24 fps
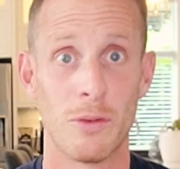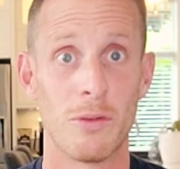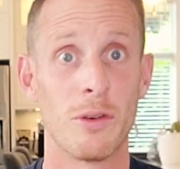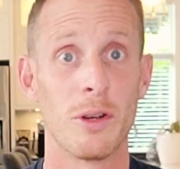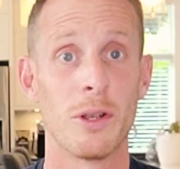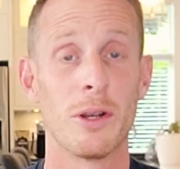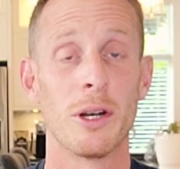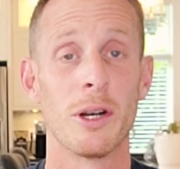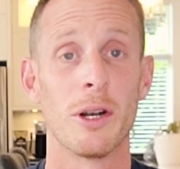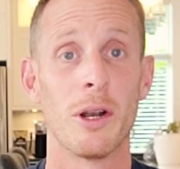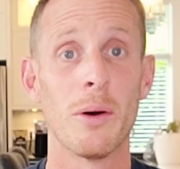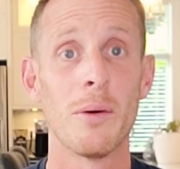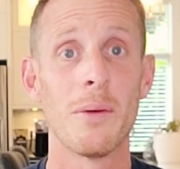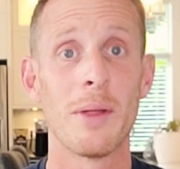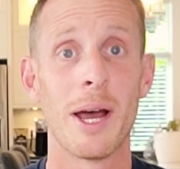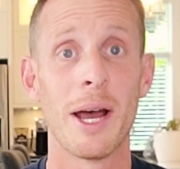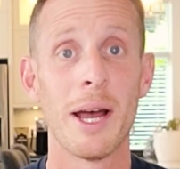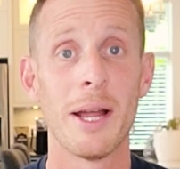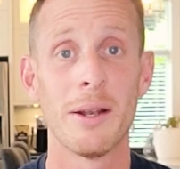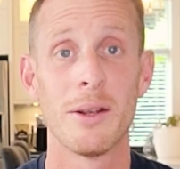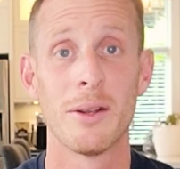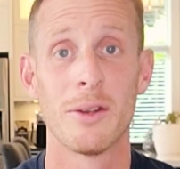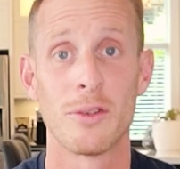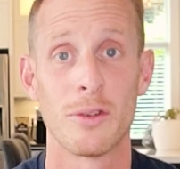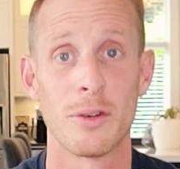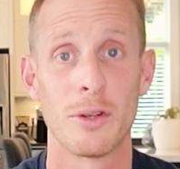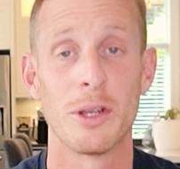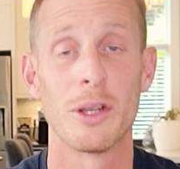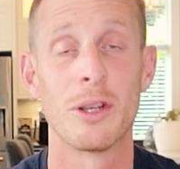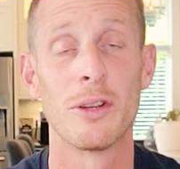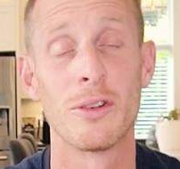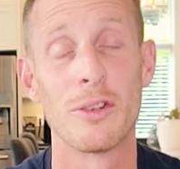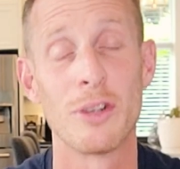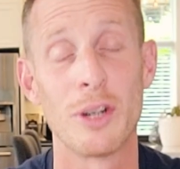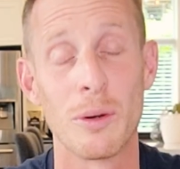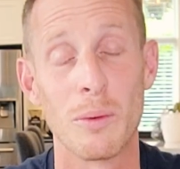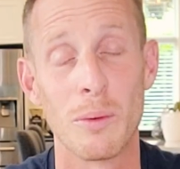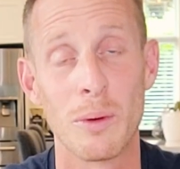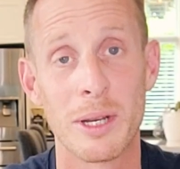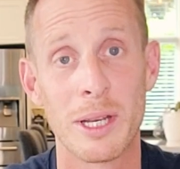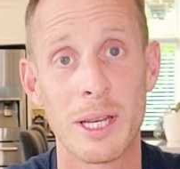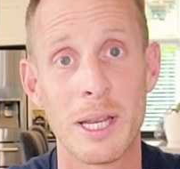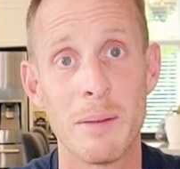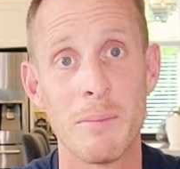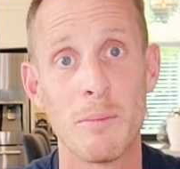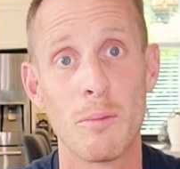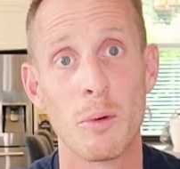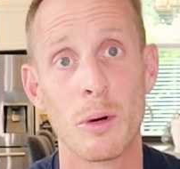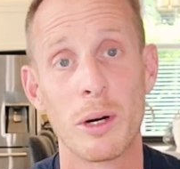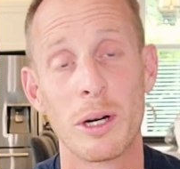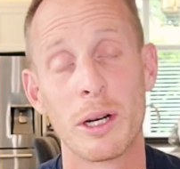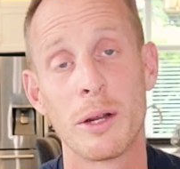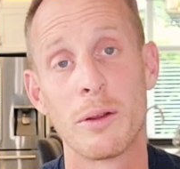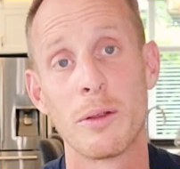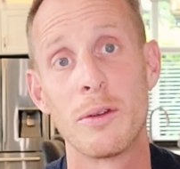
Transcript: for you to know that, so you can keep working